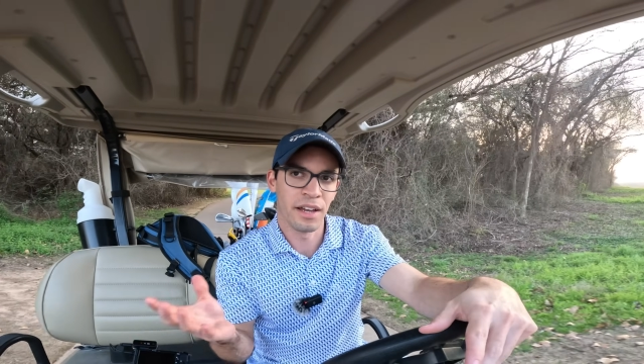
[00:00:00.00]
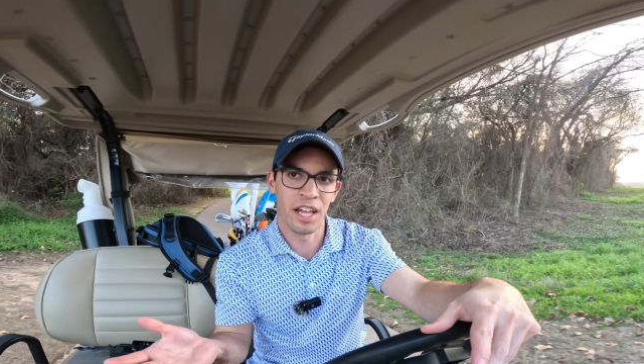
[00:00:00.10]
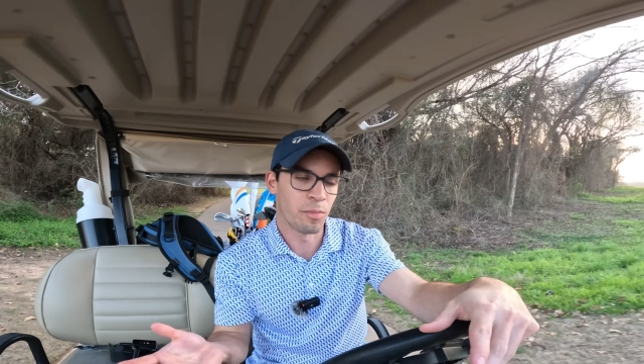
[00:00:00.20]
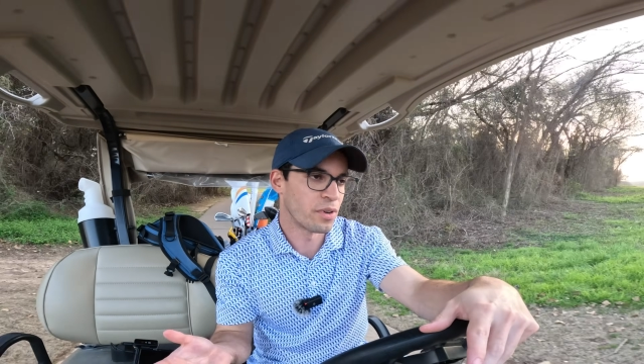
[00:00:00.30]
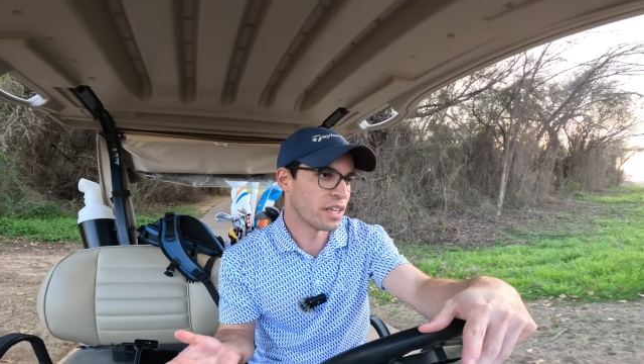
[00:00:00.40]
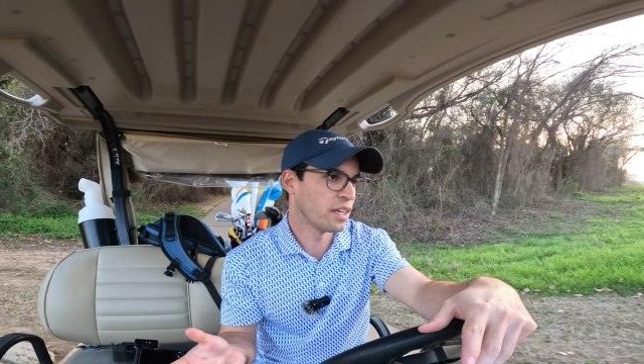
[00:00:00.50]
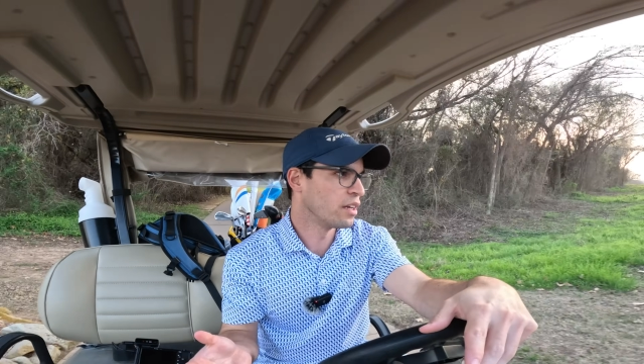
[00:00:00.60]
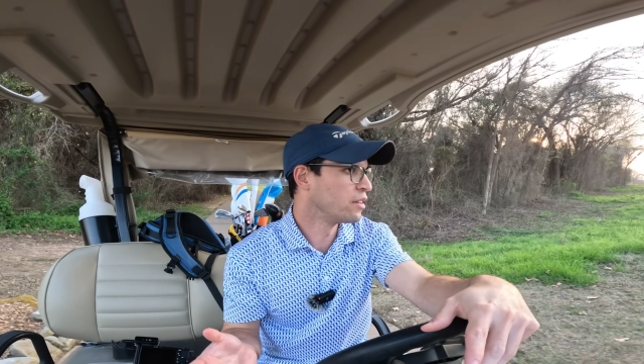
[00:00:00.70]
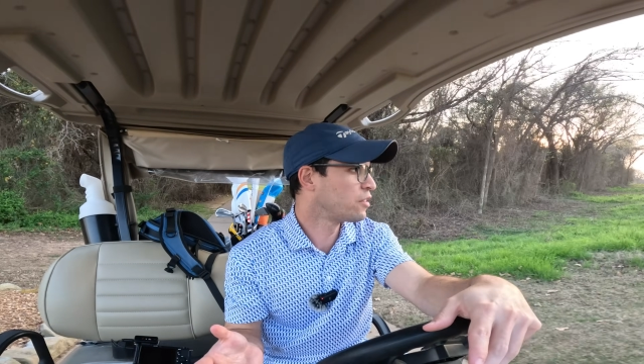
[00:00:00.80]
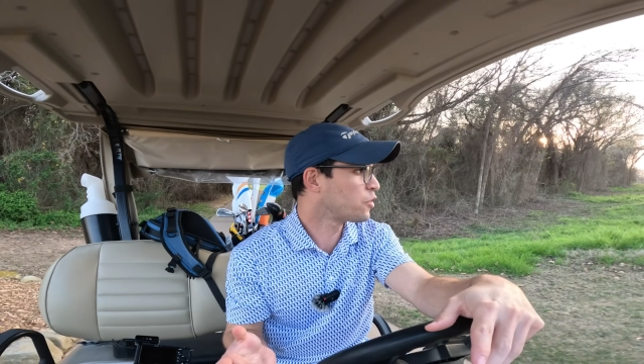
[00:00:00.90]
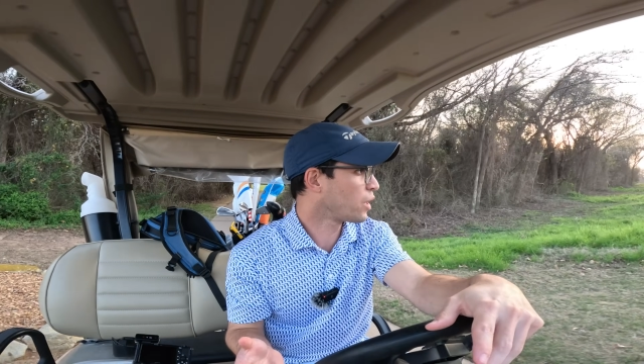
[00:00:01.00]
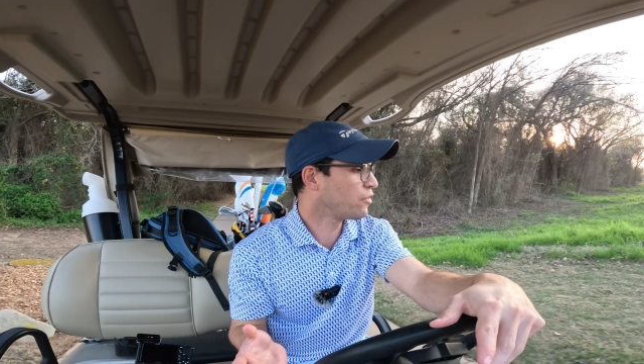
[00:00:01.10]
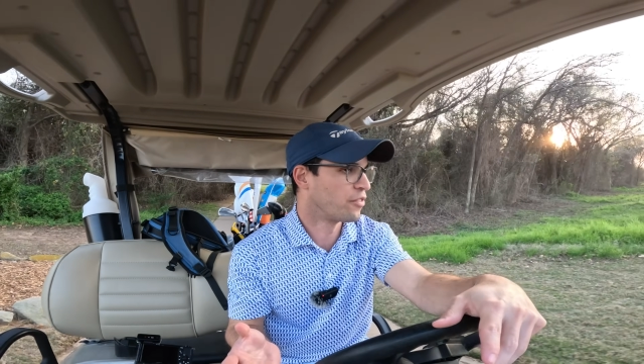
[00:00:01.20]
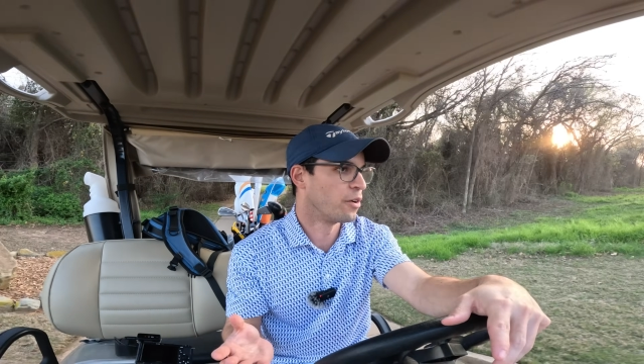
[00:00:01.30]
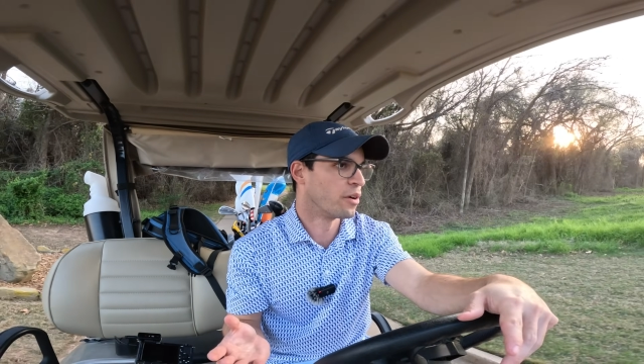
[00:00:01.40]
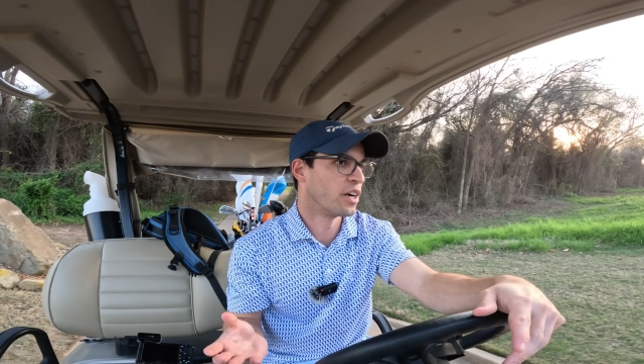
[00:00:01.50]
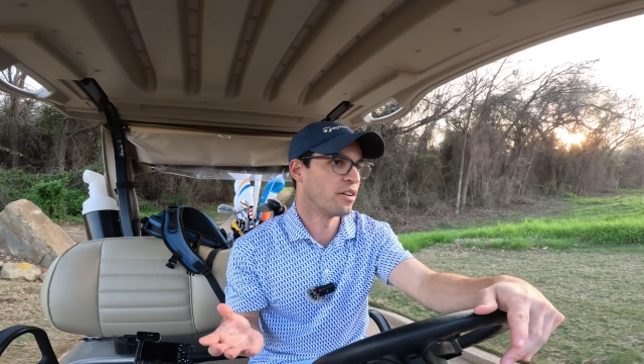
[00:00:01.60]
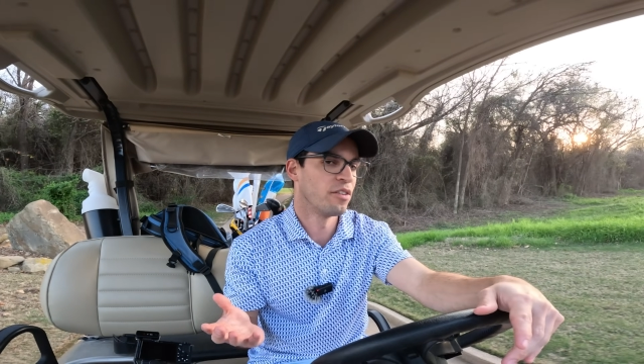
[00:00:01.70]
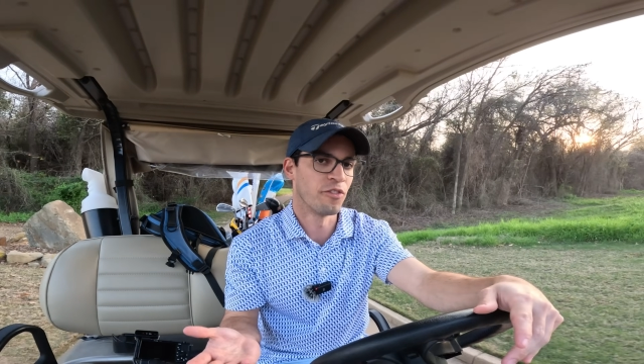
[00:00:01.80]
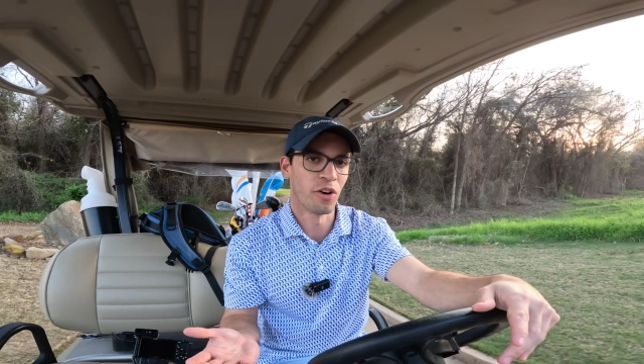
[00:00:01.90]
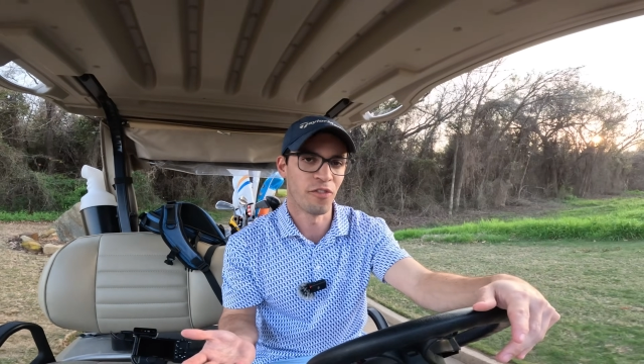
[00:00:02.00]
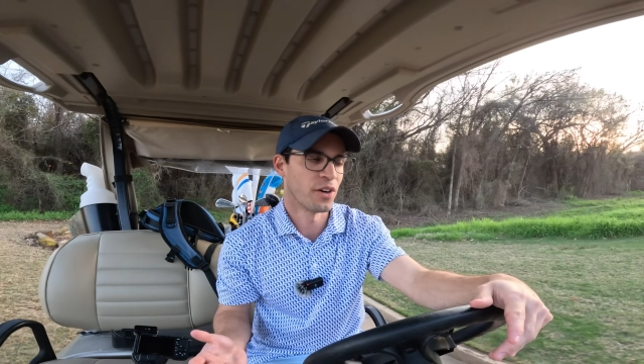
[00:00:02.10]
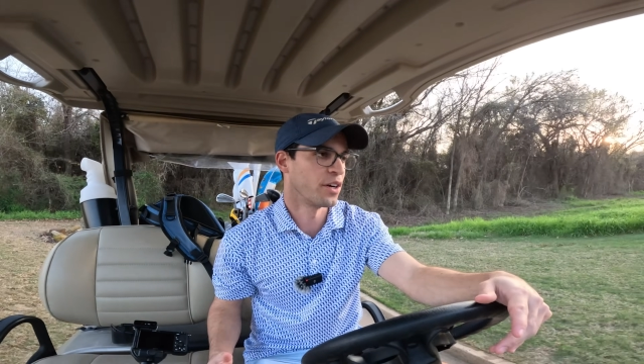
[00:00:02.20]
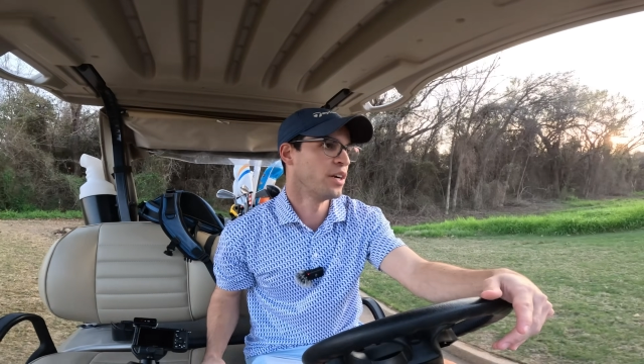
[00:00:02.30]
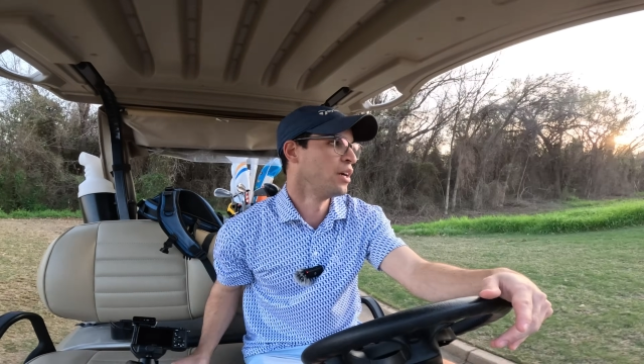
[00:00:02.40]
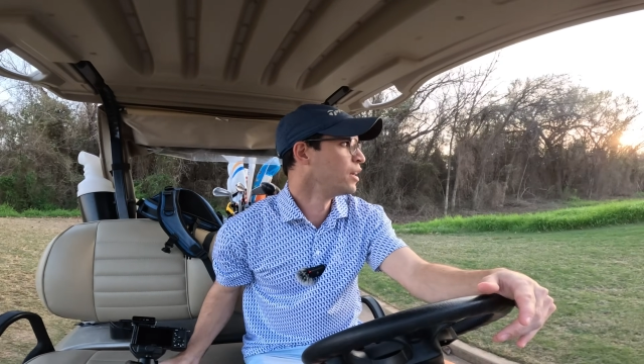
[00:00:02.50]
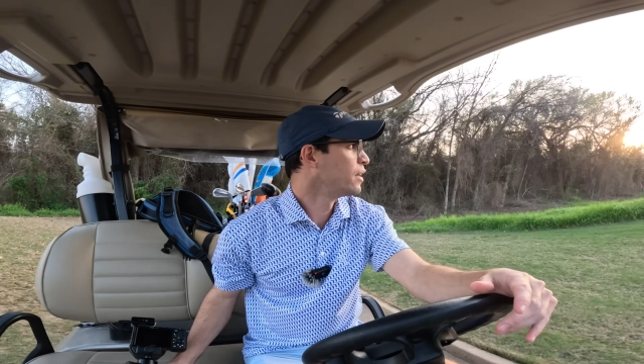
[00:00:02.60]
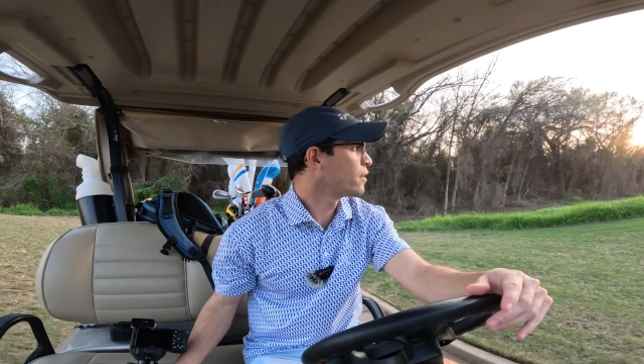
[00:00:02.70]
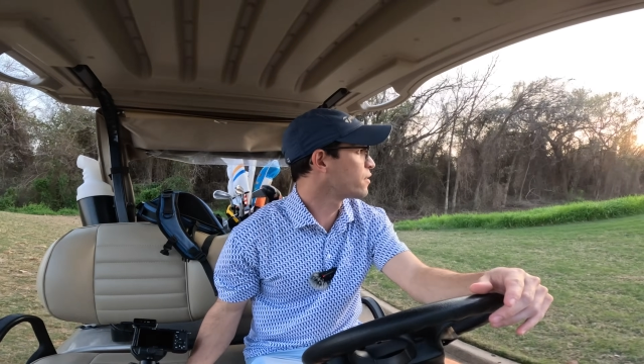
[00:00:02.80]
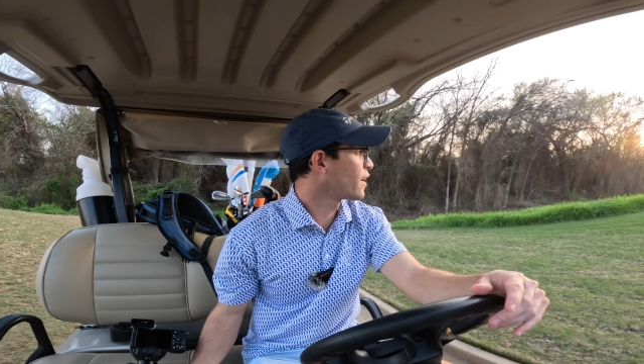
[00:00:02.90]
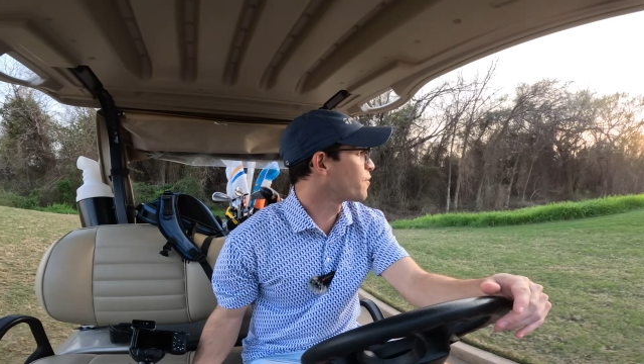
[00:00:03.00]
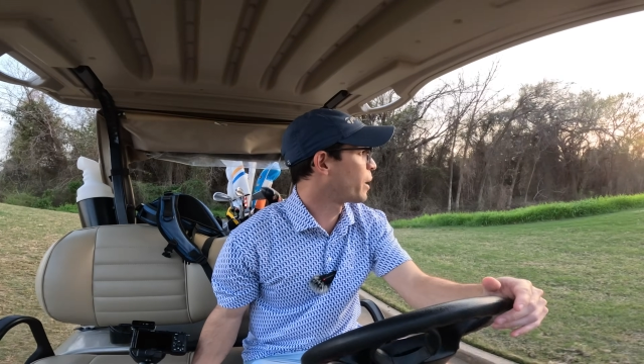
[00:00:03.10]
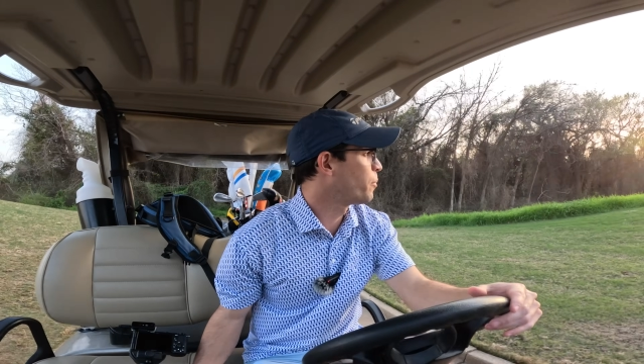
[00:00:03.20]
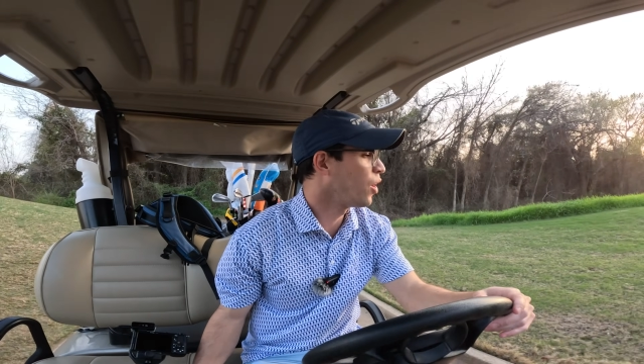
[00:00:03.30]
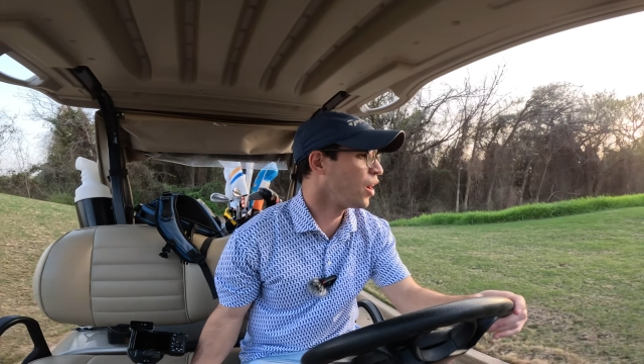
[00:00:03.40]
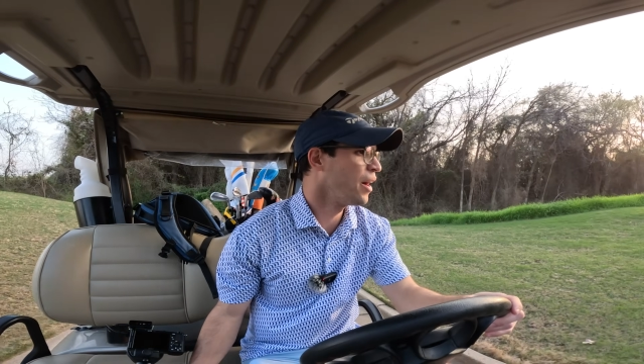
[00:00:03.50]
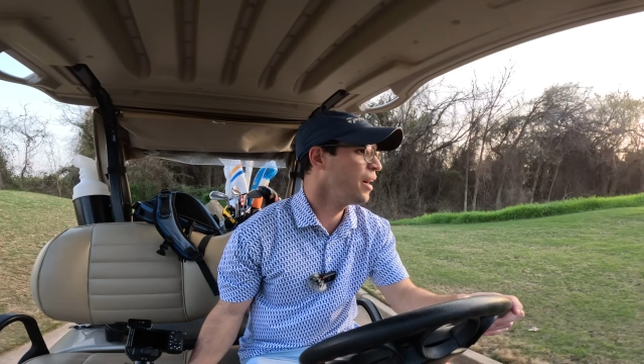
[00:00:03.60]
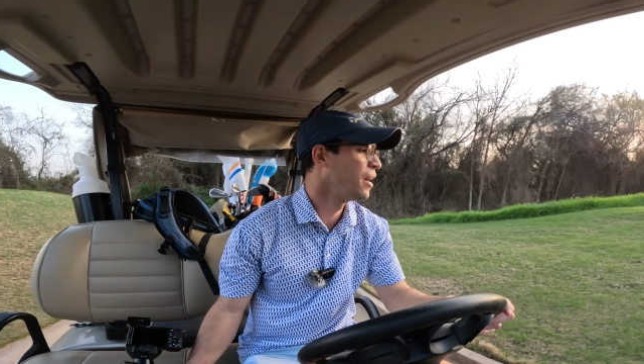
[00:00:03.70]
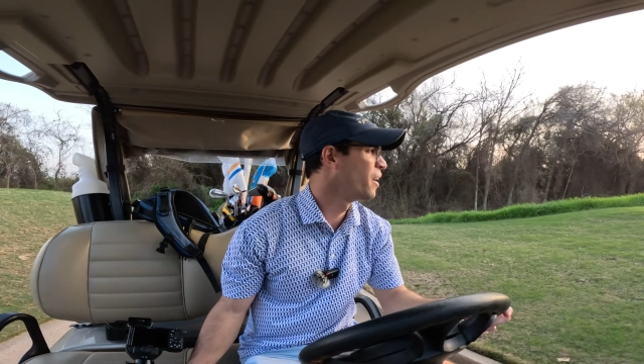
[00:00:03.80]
Had a pretty straightforward 4-footer to save my par.